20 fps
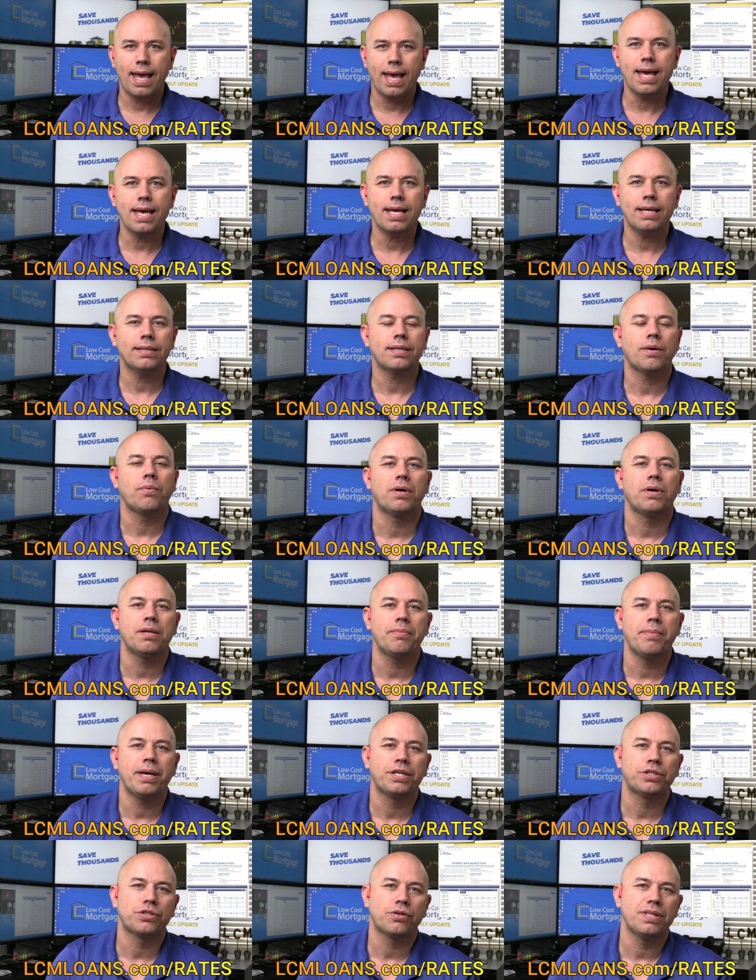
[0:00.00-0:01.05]
and I want to
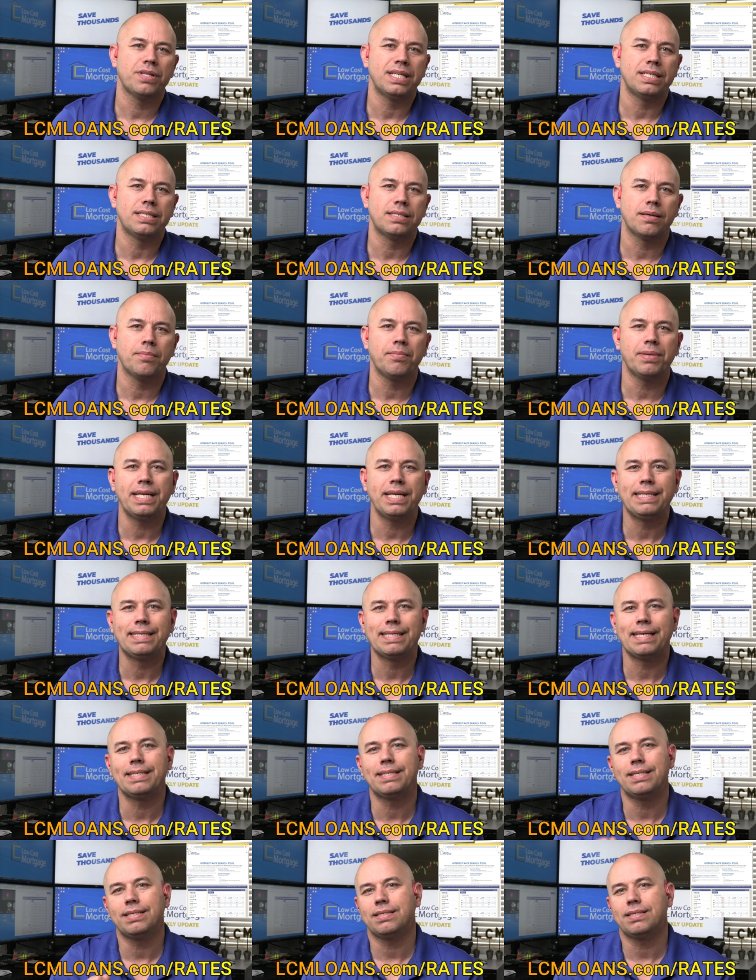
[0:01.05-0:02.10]
make sure that somebody
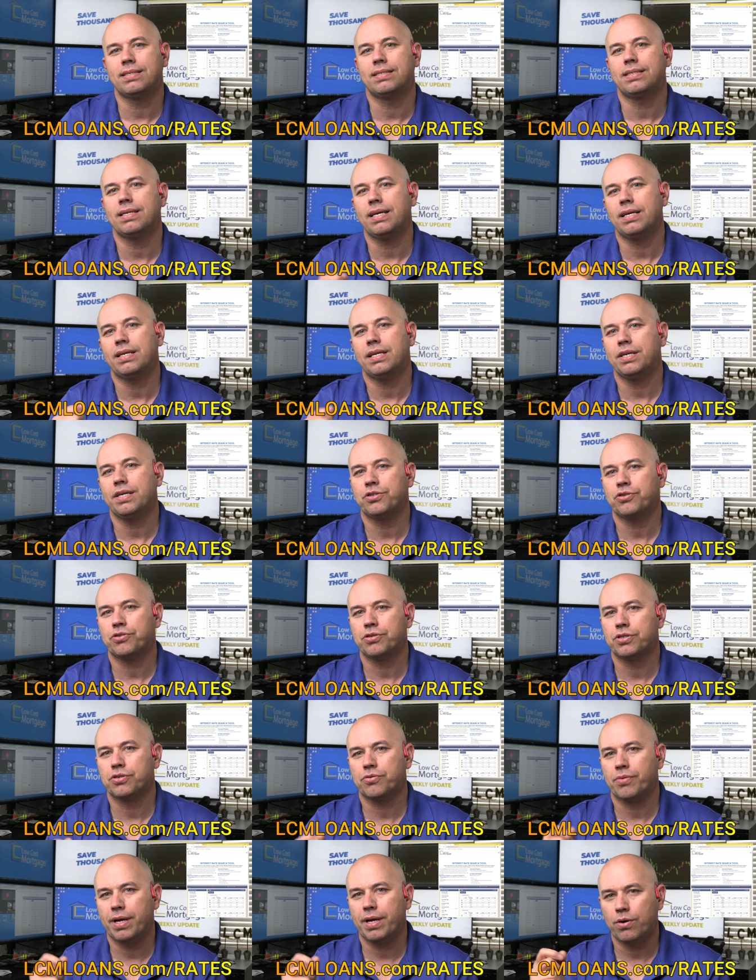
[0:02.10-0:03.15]
doesn't see an
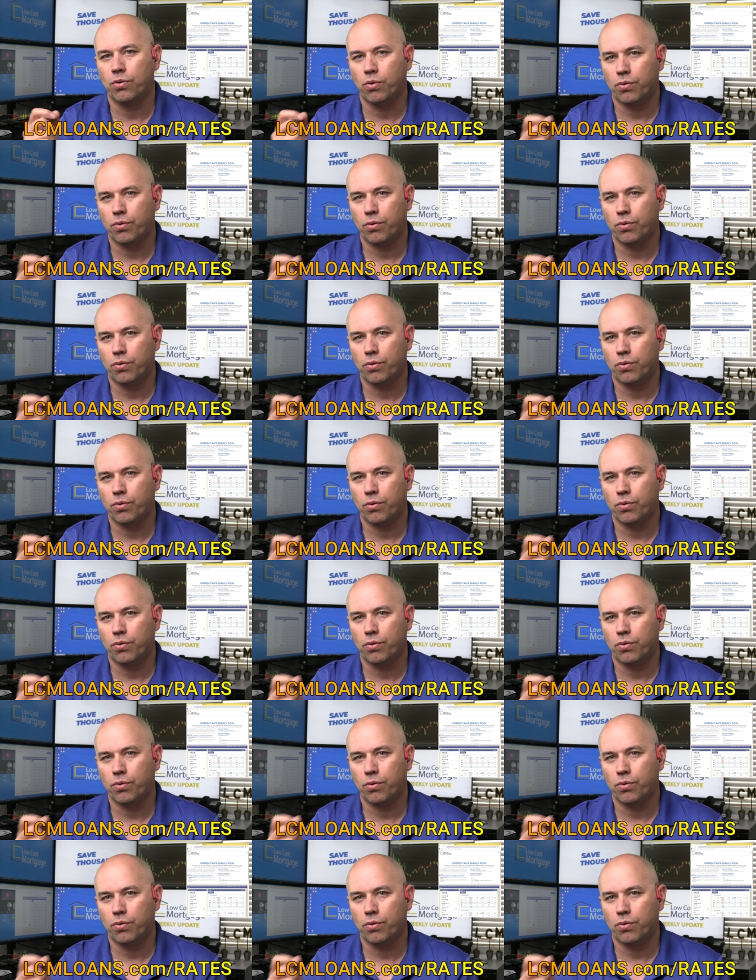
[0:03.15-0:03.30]
interest rate